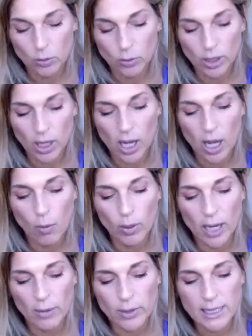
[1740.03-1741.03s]
know what I,
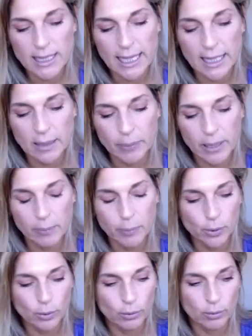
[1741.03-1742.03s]
what I would say to
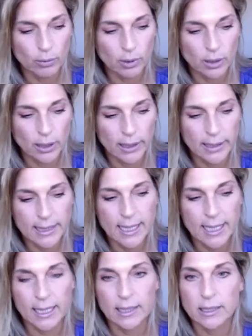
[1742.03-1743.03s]
people is
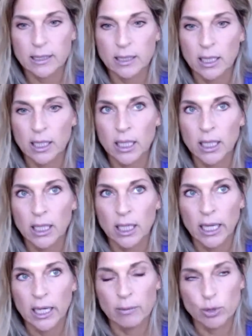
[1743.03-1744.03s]
this
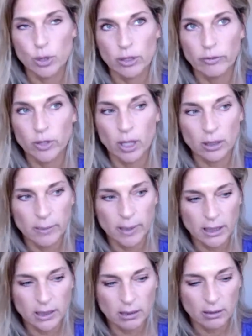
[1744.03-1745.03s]
and I'm sure you've talked
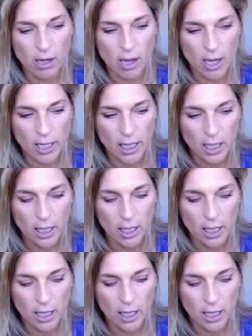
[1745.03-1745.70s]
about this a lot.